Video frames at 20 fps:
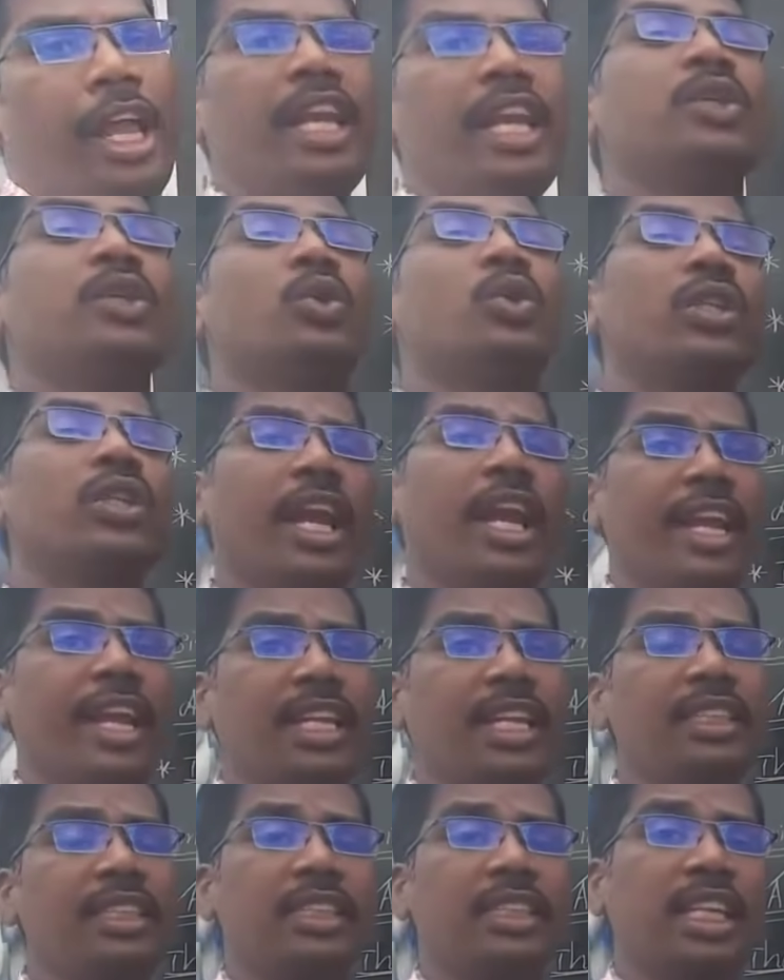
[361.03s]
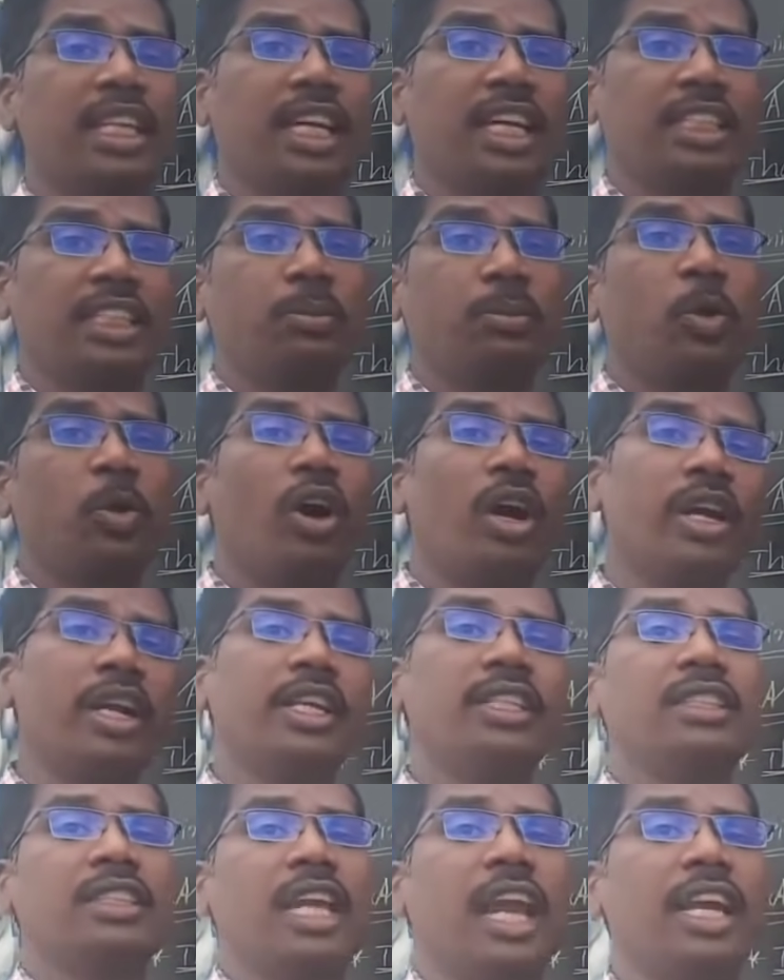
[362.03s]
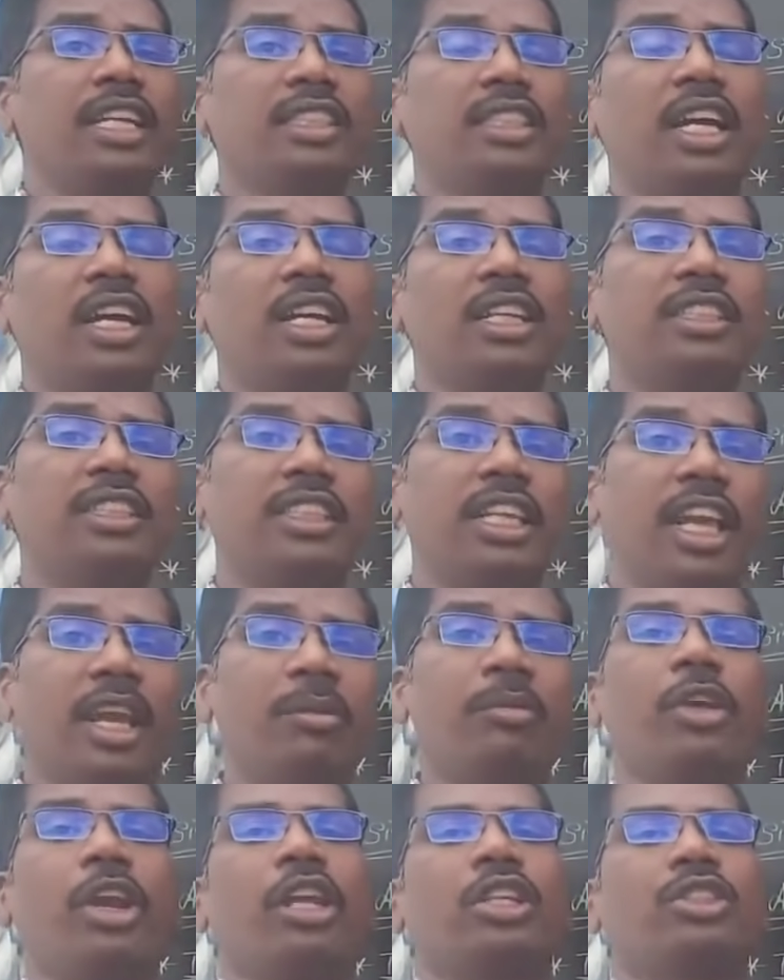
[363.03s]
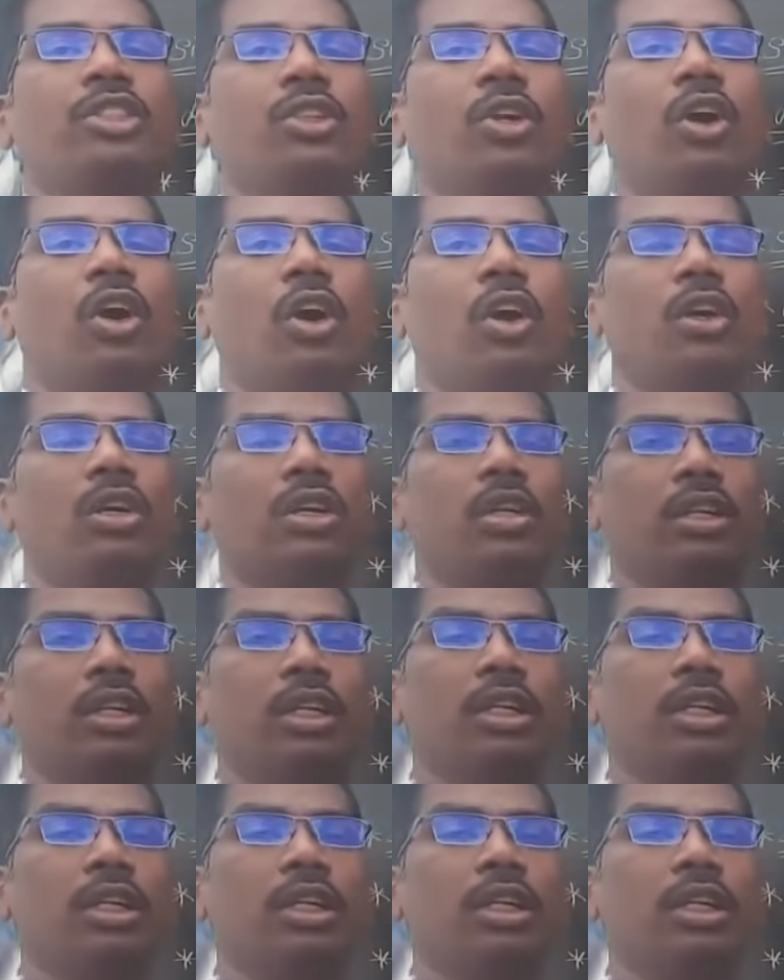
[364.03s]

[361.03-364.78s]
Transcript: In 2 triangles, the corresponding sides are in same ratio.